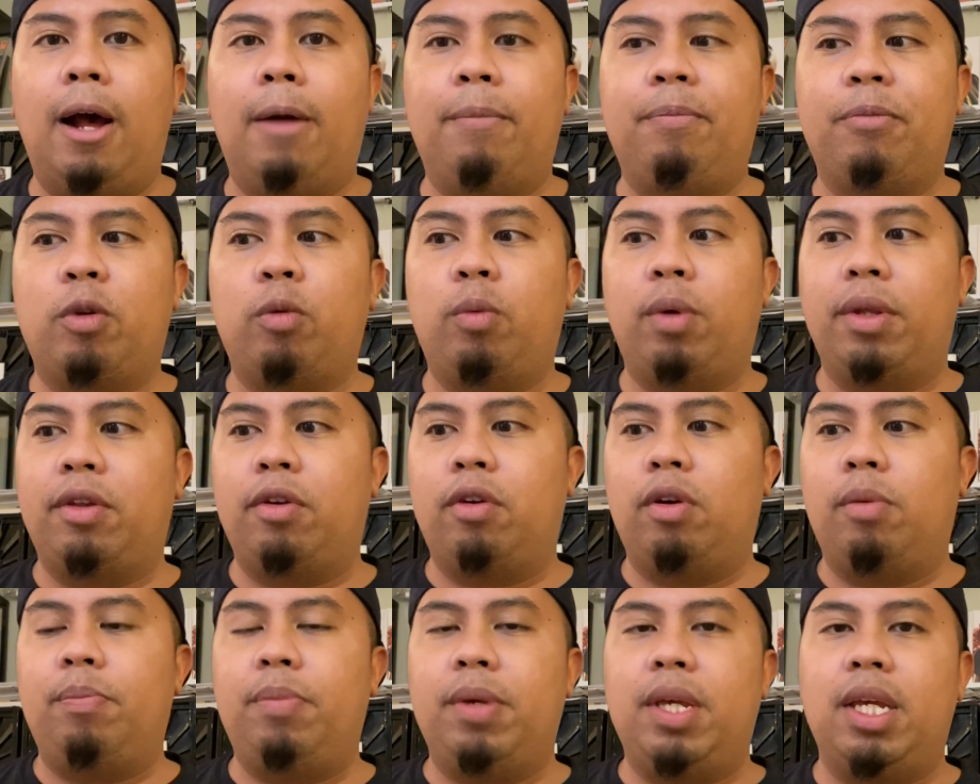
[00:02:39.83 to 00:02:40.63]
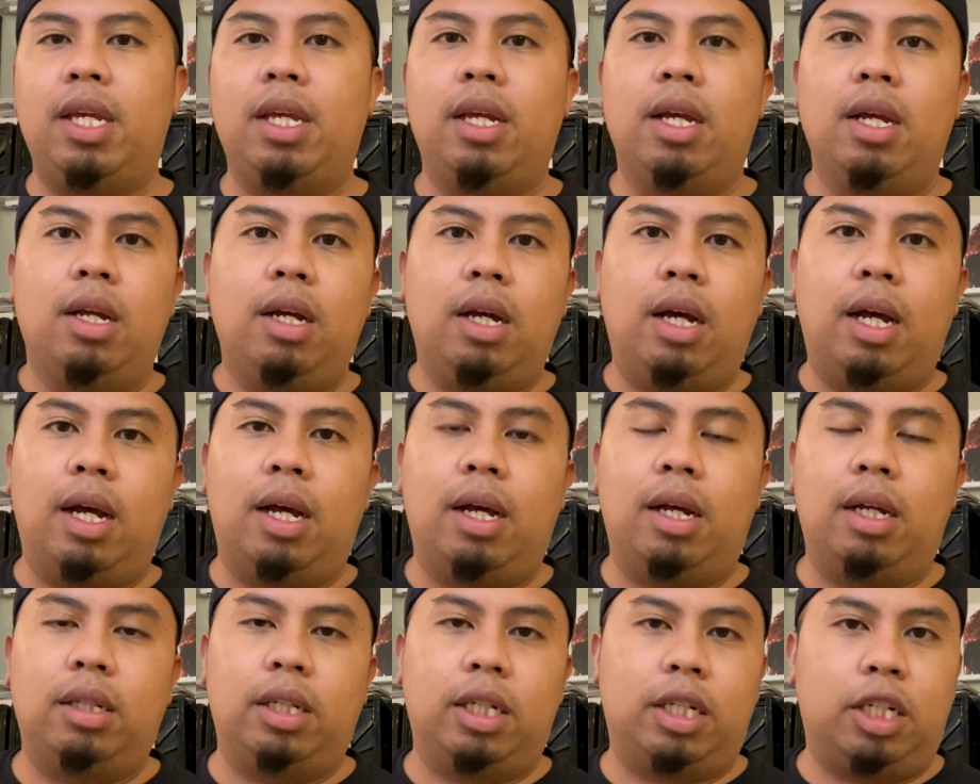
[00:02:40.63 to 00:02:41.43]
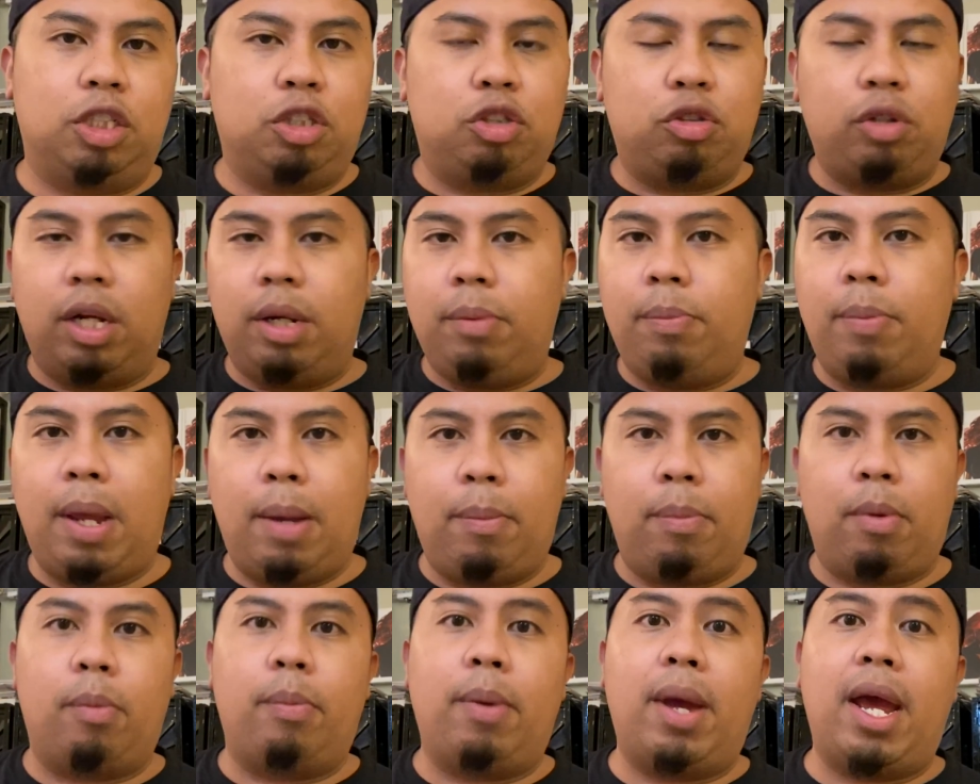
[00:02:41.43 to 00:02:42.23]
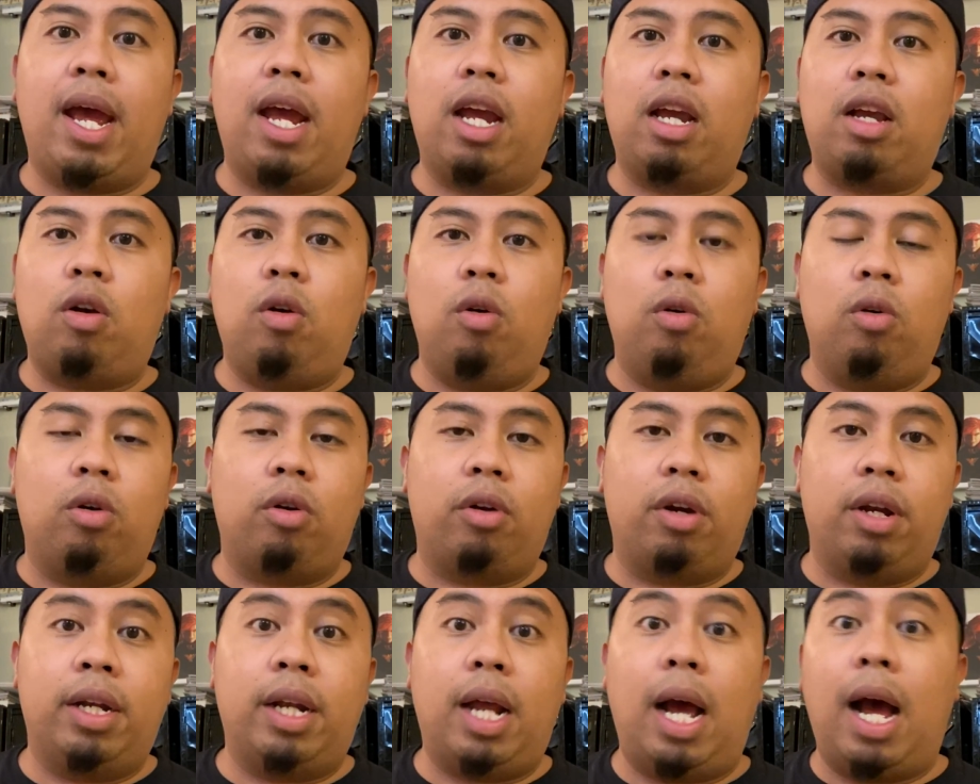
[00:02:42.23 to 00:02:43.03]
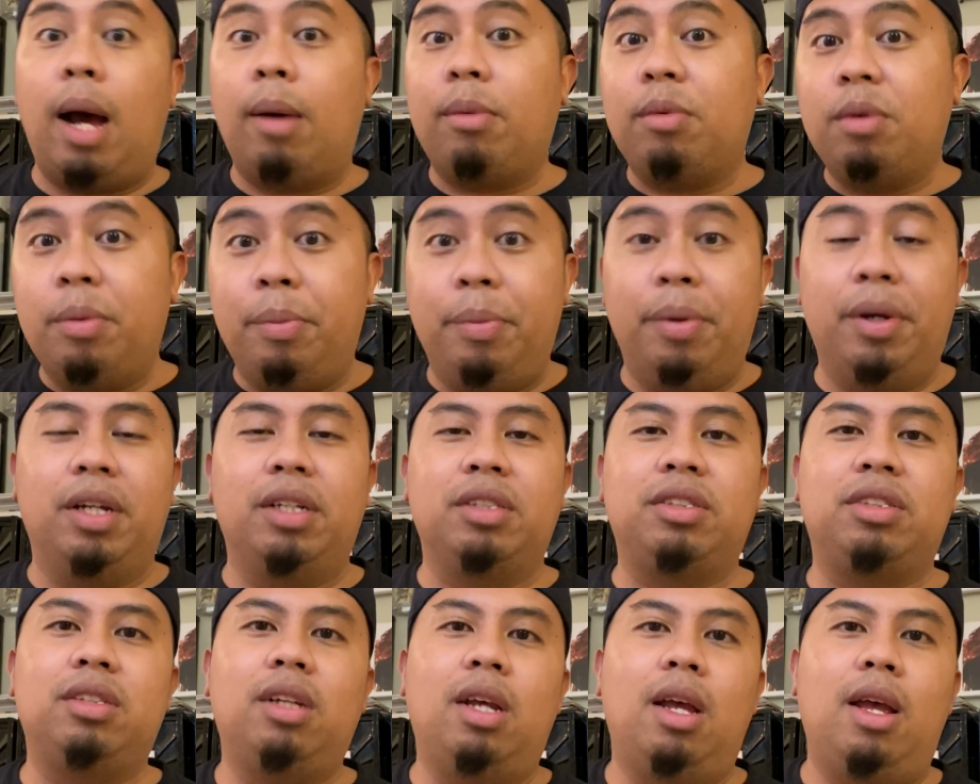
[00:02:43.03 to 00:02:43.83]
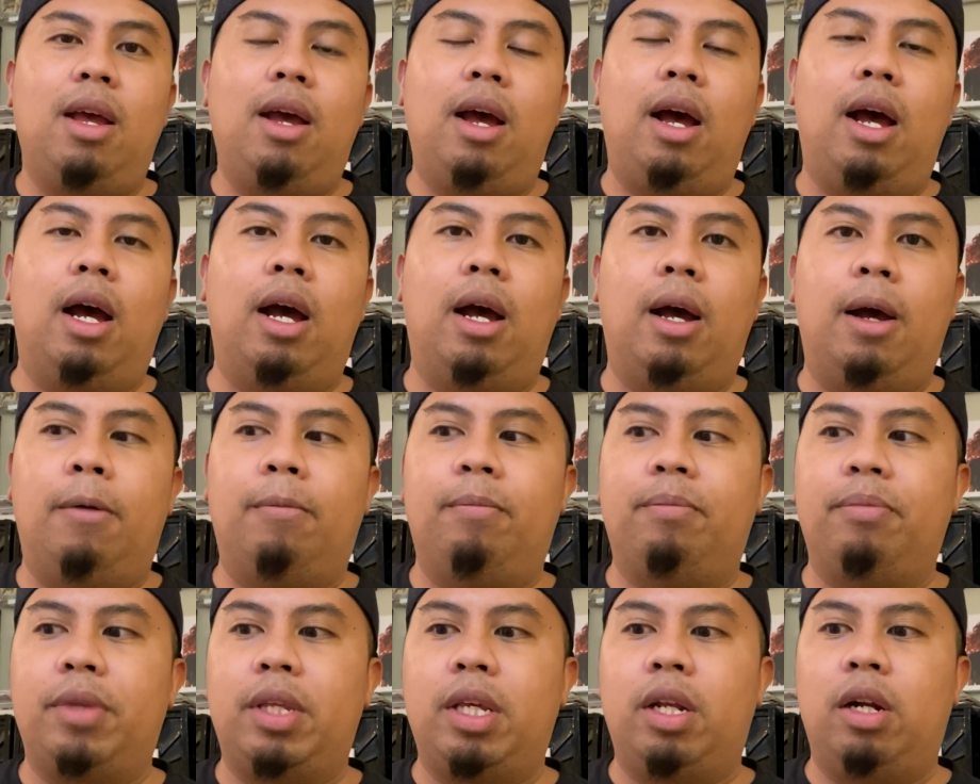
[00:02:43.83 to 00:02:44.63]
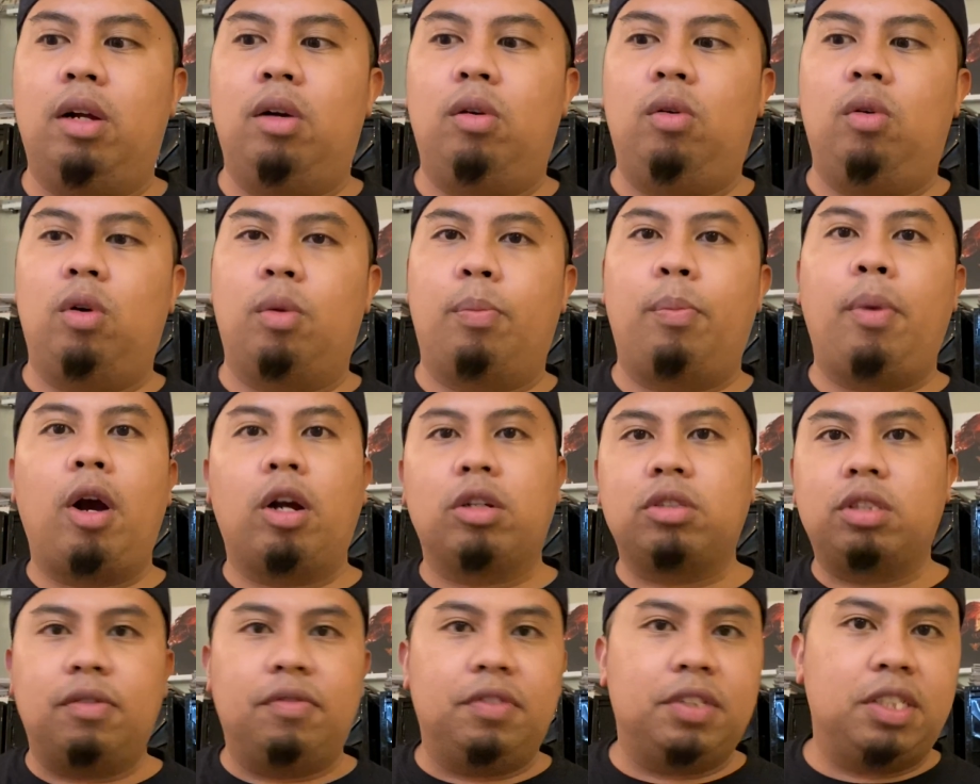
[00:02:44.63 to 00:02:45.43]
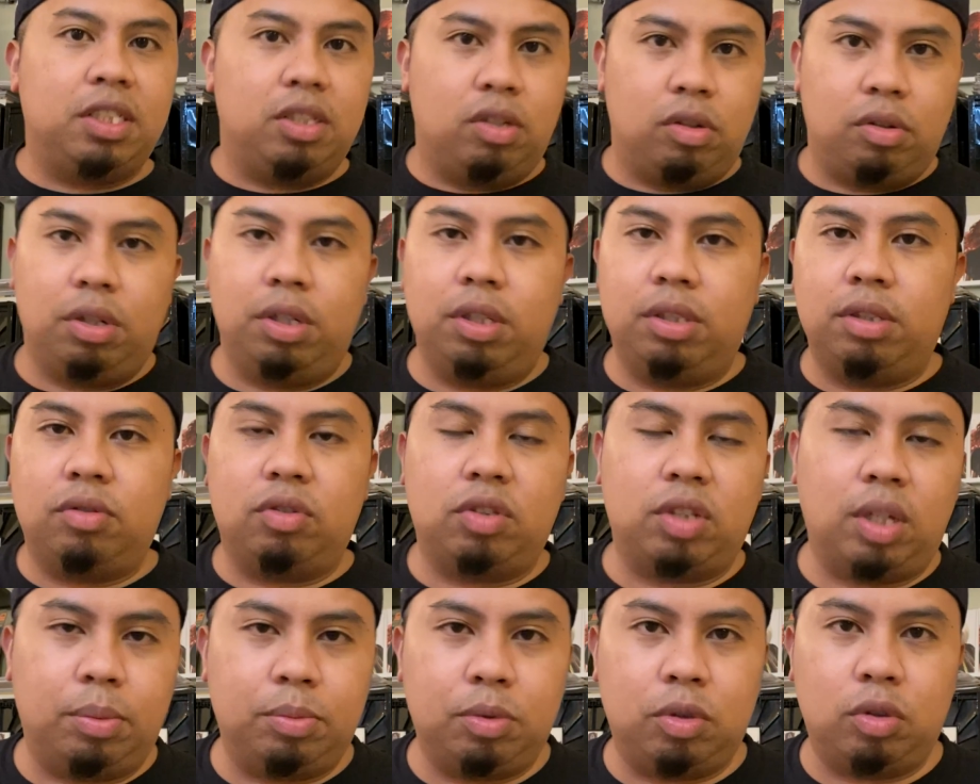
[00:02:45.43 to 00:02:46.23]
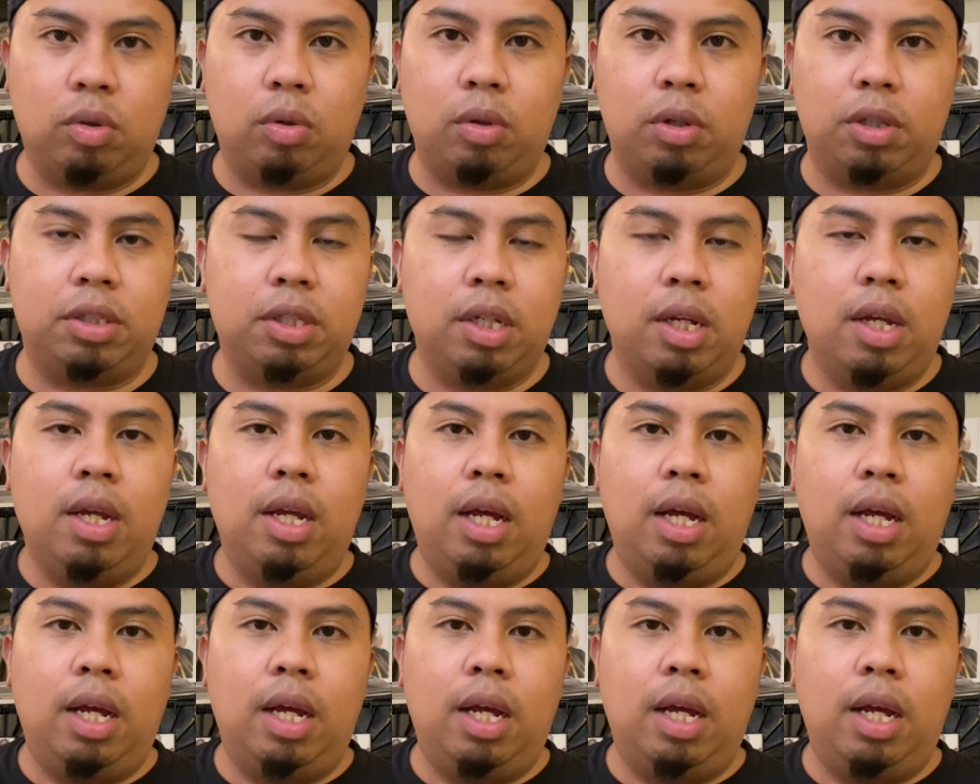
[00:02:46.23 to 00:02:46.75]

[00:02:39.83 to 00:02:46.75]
whether it be like a trade paperback or an omnibus, or parts of a series of some sort,